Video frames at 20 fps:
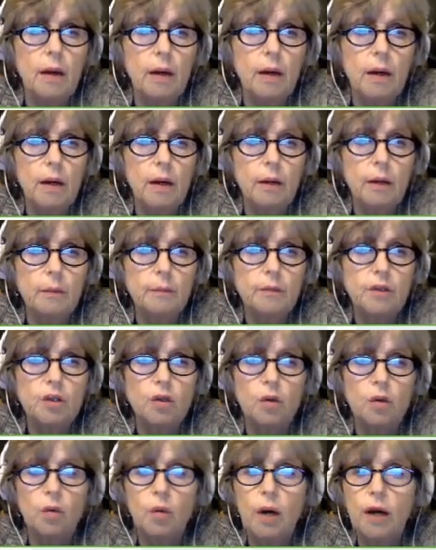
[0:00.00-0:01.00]

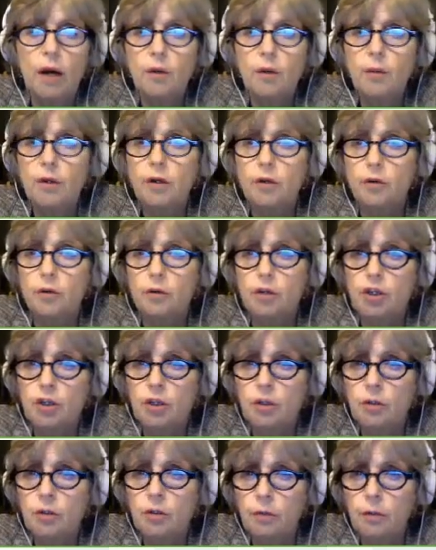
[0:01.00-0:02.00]
So how do we
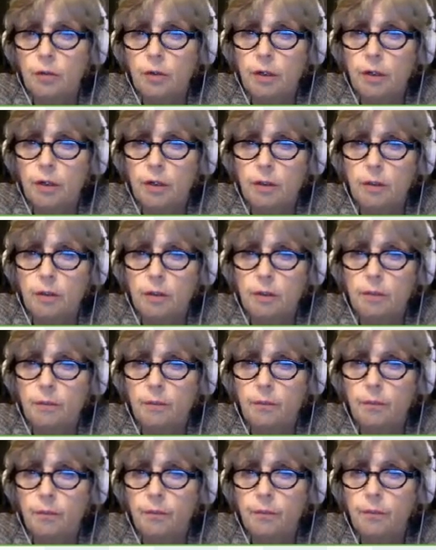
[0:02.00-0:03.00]
nourish these organs?
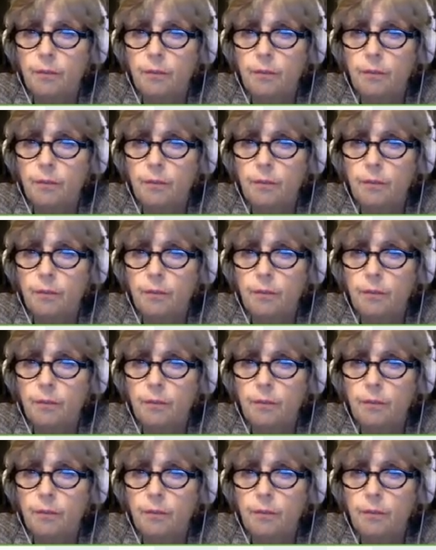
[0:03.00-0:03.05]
